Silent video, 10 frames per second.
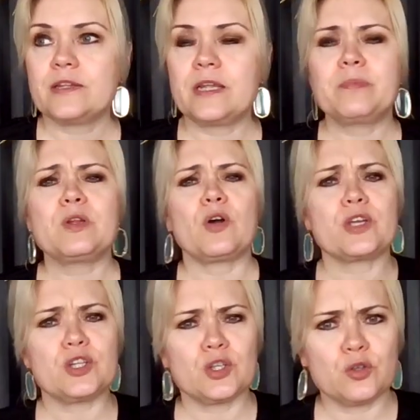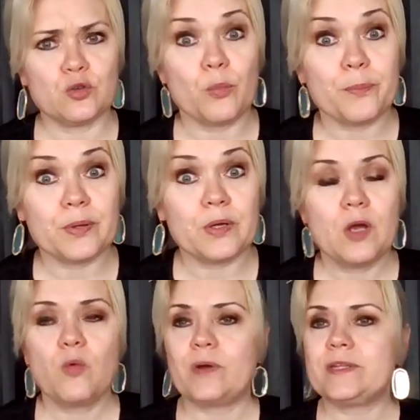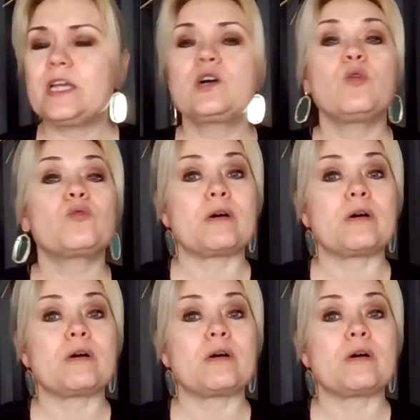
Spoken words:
They belong in the group. When they go